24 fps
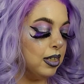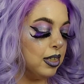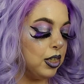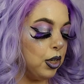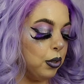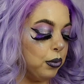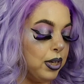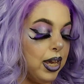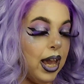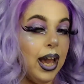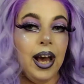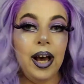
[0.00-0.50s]

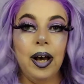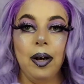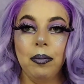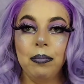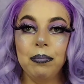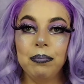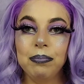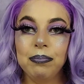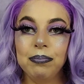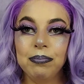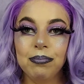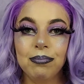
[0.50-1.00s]
So yeah,
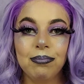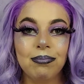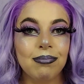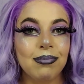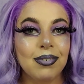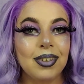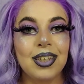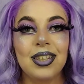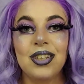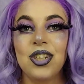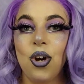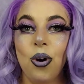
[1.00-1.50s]

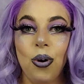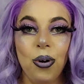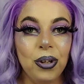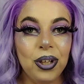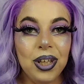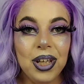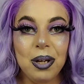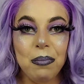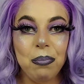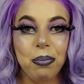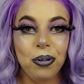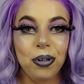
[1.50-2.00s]

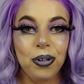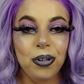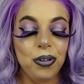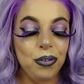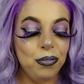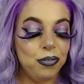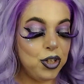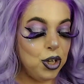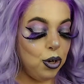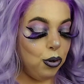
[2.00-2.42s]
Totally approved.